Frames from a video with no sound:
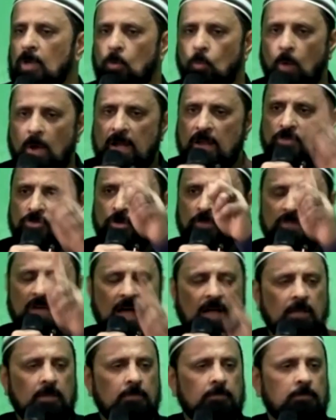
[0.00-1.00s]
Oneness of
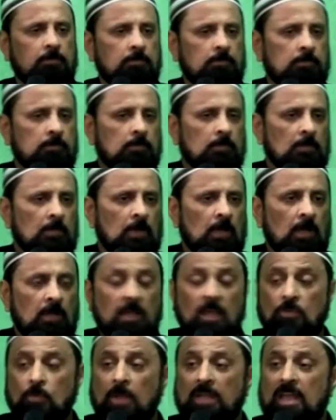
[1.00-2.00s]
God.
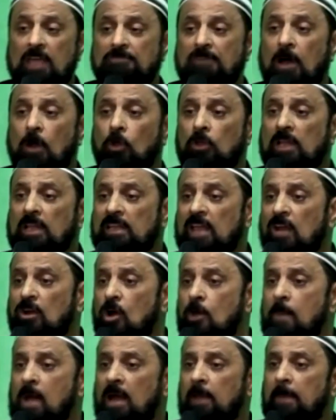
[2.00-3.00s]
That's why they follow the Ten
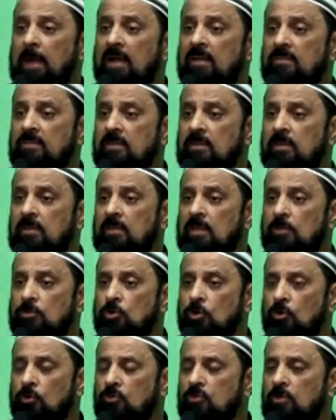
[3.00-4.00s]
Commandments, the
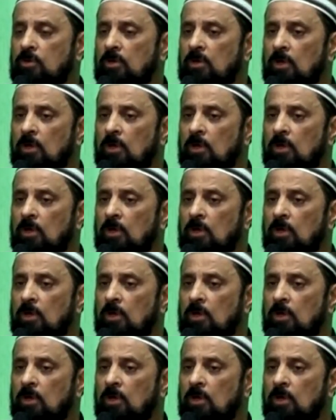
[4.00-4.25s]
Jews.